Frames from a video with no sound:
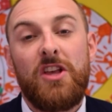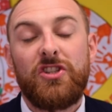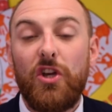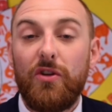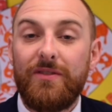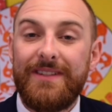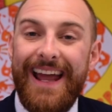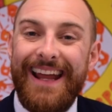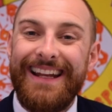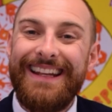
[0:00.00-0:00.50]

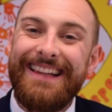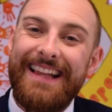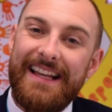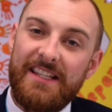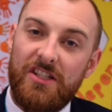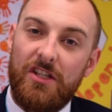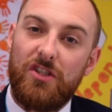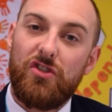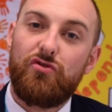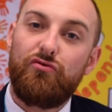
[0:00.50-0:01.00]
So daily
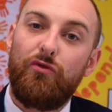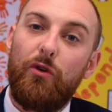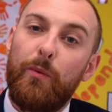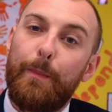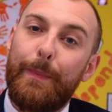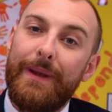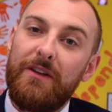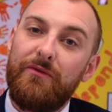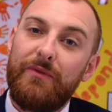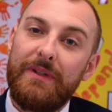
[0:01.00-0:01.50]
lessons will
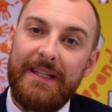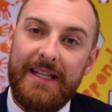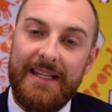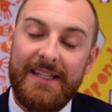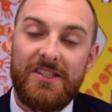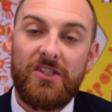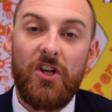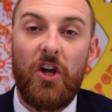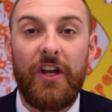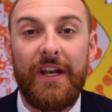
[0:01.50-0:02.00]
be
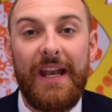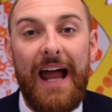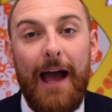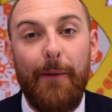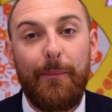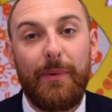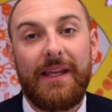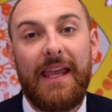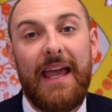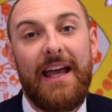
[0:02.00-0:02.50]
released on an
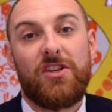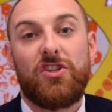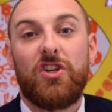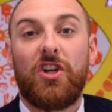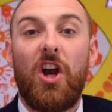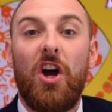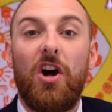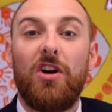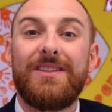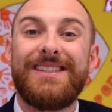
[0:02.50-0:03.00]

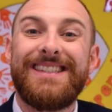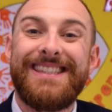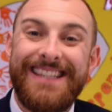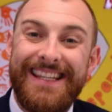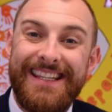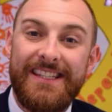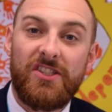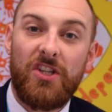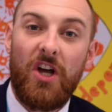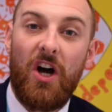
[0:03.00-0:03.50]
application called
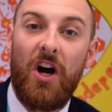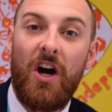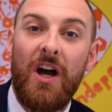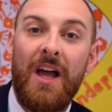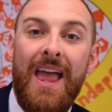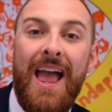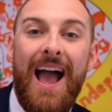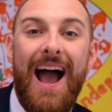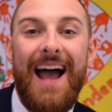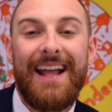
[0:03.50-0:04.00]
Seesaw
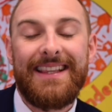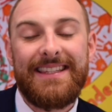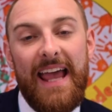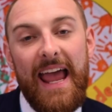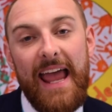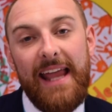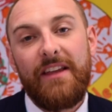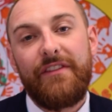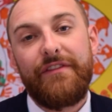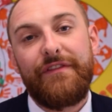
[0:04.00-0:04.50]
at
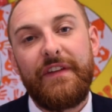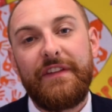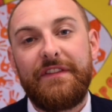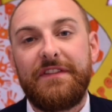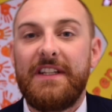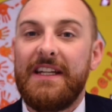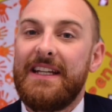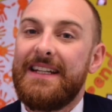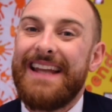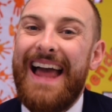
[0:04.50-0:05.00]

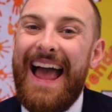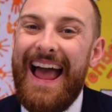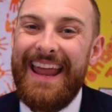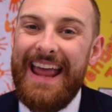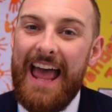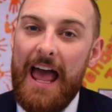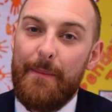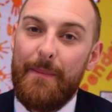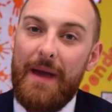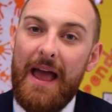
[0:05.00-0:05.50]
8:15
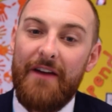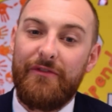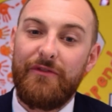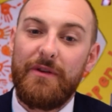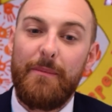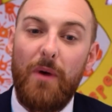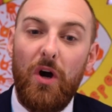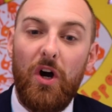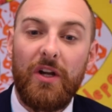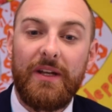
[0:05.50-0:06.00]
a.m.
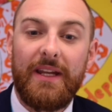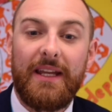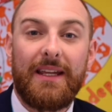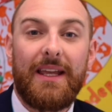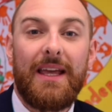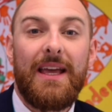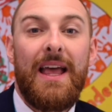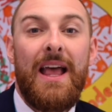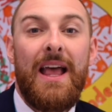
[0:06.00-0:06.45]
every morning.